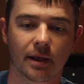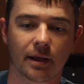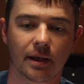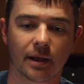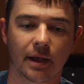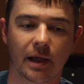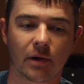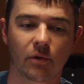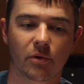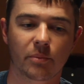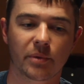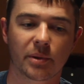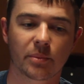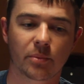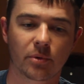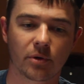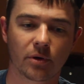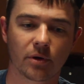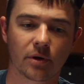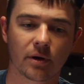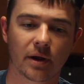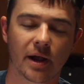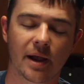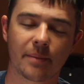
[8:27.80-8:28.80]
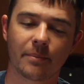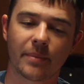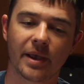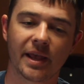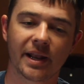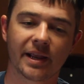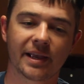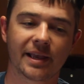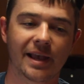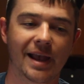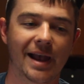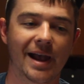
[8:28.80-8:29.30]
I remember I
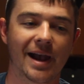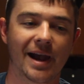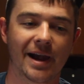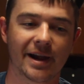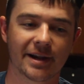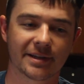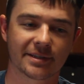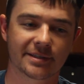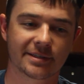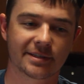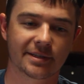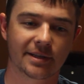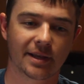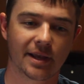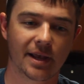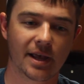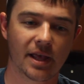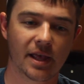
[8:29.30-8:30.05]
made a cast,